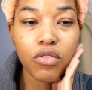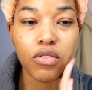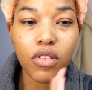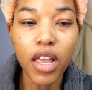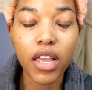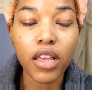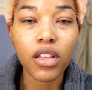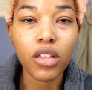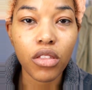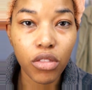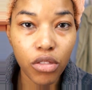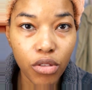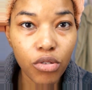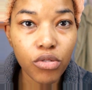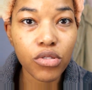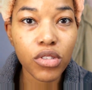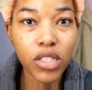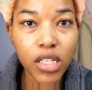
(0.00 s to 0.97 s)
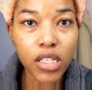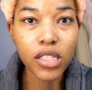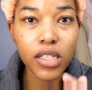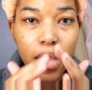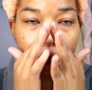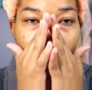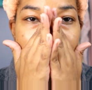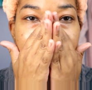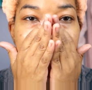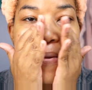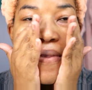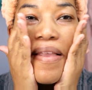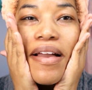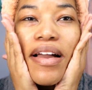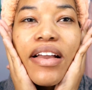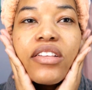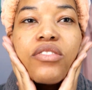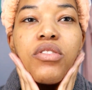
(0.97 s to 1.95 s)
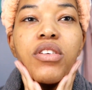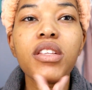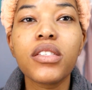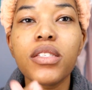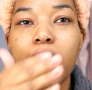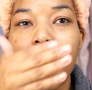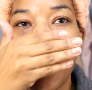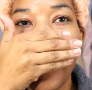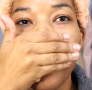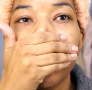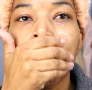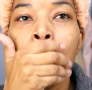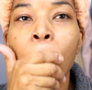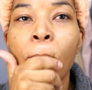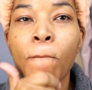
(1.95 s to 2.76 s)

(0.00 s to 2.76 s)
like thirsty skin dehydrated skin